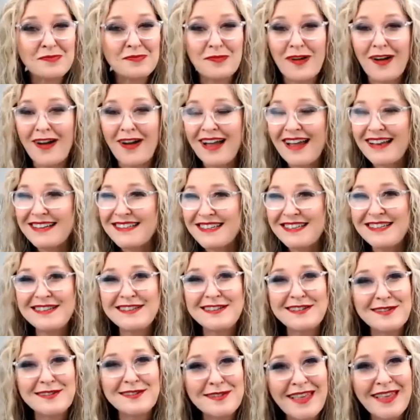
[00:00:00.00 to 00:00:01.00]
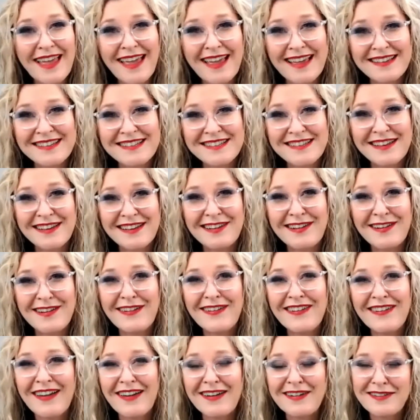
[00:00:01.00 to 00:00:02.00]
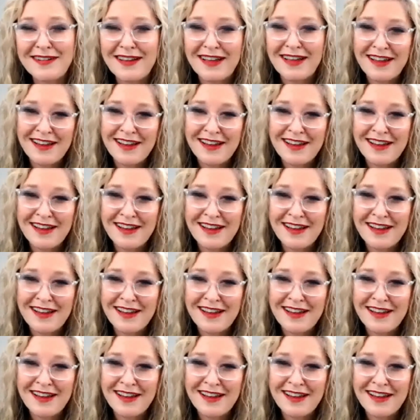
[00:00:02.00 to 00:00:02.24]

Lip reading: I didn't do that. I